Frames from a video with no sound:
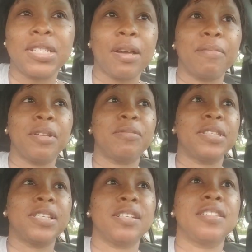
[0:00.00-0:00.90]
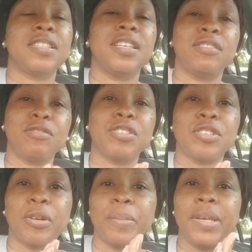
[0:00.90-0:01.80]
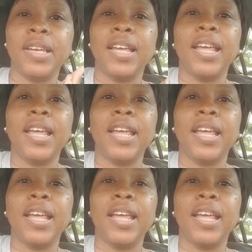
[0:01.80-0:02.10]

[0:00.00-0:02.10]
happening with TLC, Coach Stormy,